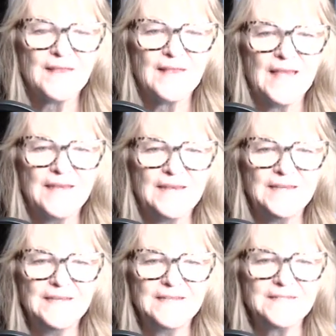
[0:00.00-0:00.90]
And
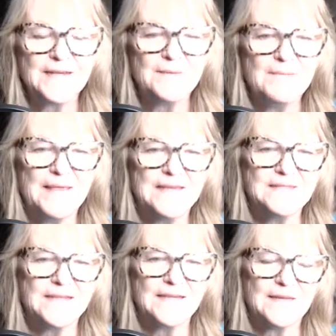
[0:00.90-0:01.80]
it is an
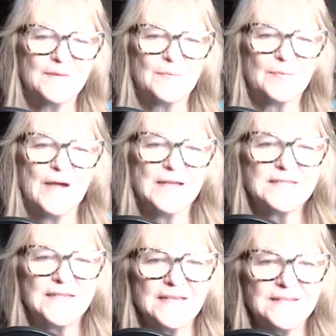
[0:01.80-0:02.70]
amazing
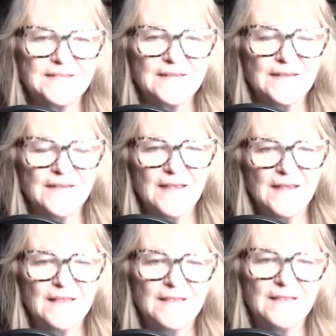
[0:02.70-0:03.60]
process,
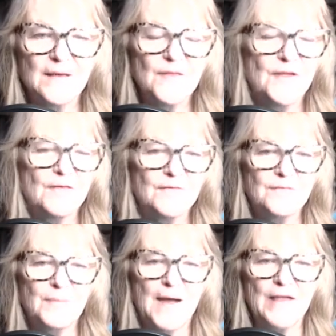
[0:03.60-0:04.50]

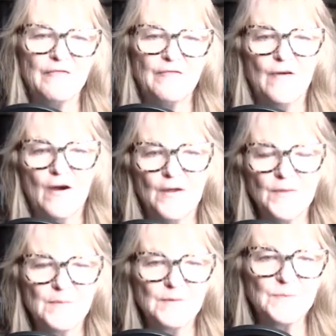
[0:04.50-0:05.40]
by far the
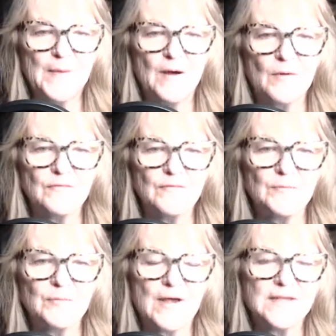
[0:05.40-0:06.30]
most powerful
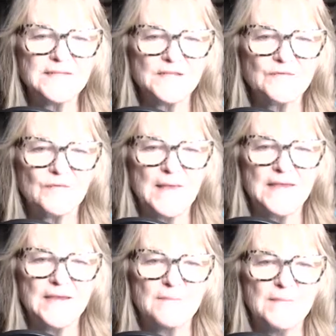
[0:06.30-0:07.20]
process for
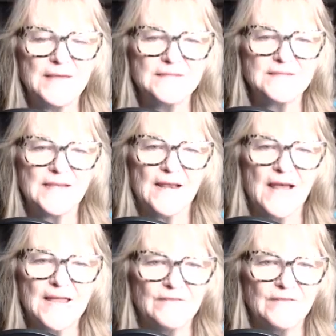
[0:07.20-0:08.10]
making amends that
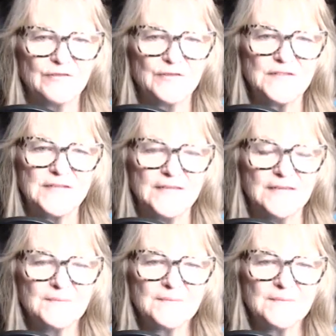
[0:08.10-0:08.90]
I have ever seen.